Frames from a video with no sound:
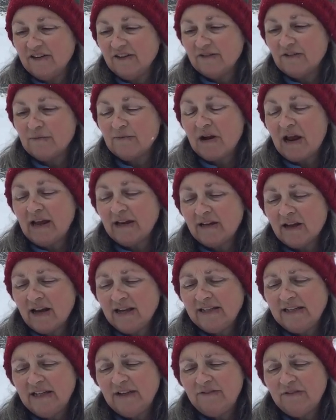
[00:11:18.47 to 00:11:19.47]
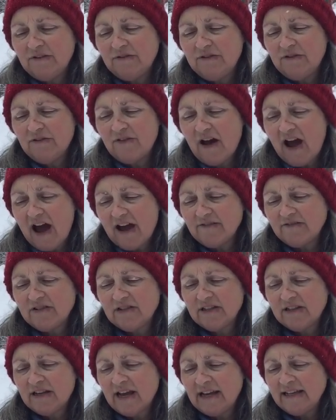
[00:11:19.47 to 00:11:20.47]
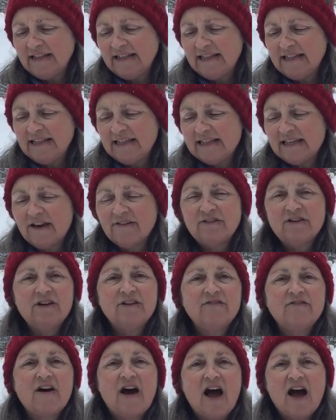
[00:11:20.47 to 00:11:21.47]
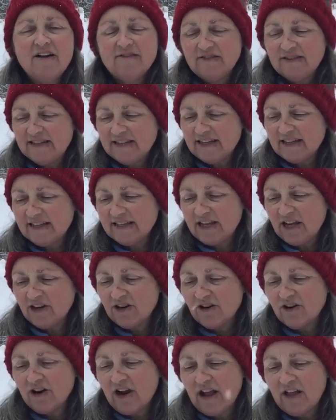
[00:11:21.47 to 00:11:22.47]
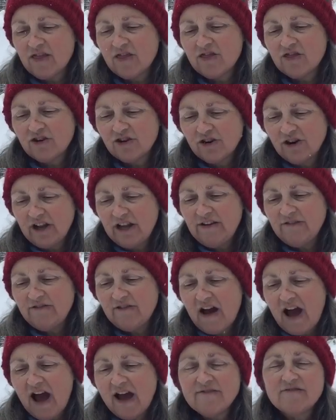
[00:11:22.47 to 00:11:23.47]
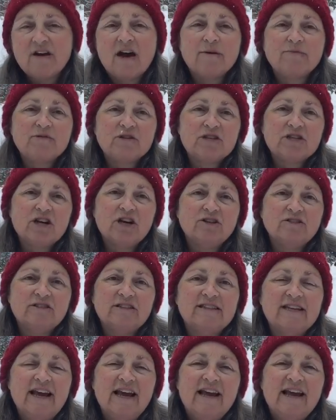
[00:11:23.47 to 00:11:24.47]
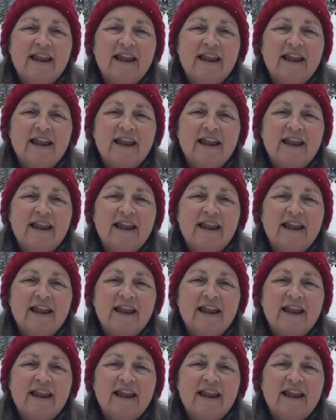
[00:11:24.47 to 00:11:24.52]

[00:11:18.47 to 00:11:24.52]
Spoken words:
from 1955 to 1975, 635 episodes.